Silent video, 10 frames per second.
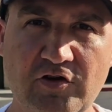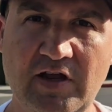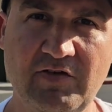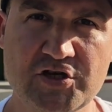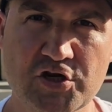or
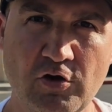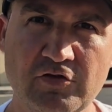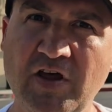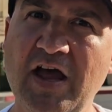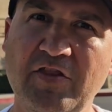TV
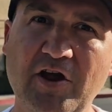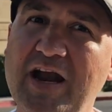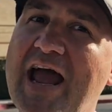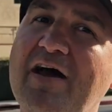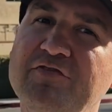shows, they're
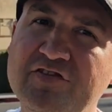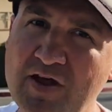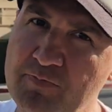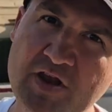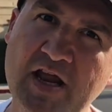gonna have
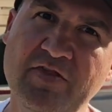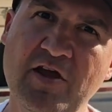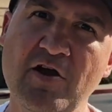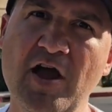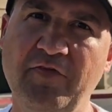something in
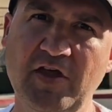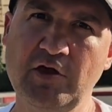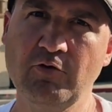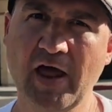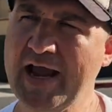there that
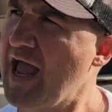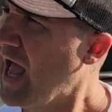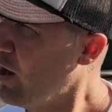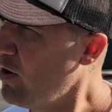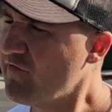you like.
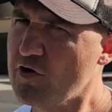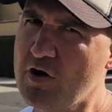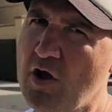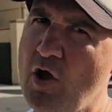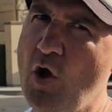
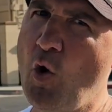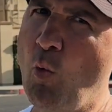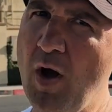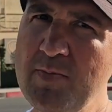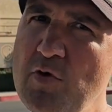However,
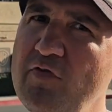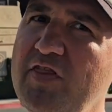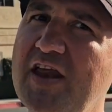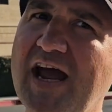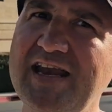one
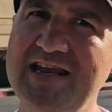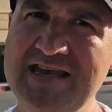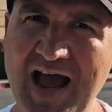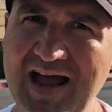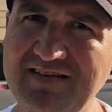movie that I did
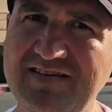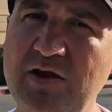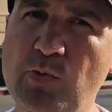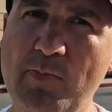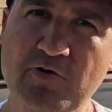not
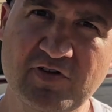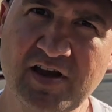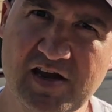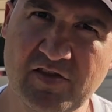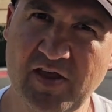see
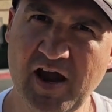represented in